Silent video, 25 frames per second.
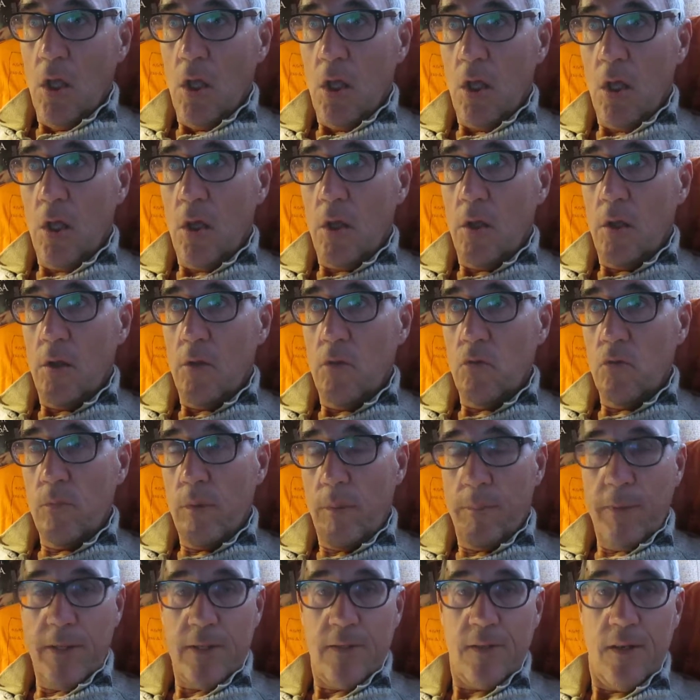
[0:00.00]

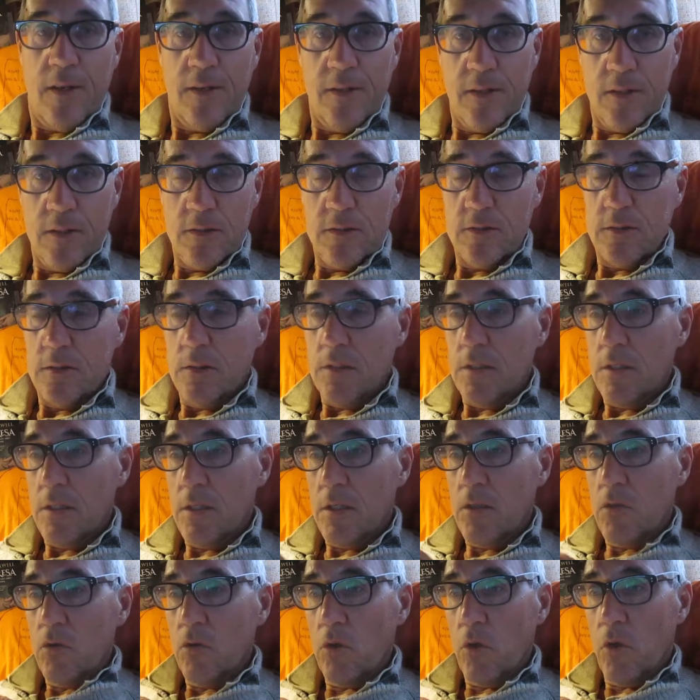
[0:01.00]
uma batalha,
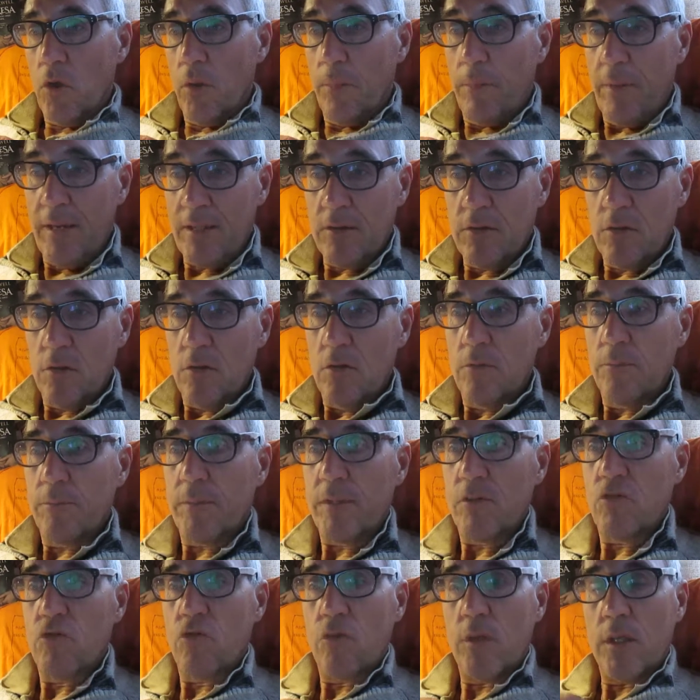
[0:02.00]
a battle
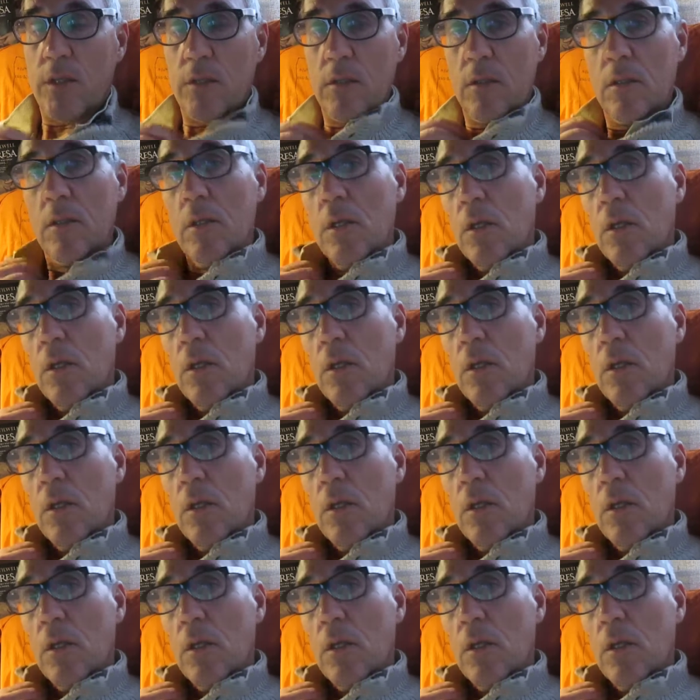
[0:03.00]
between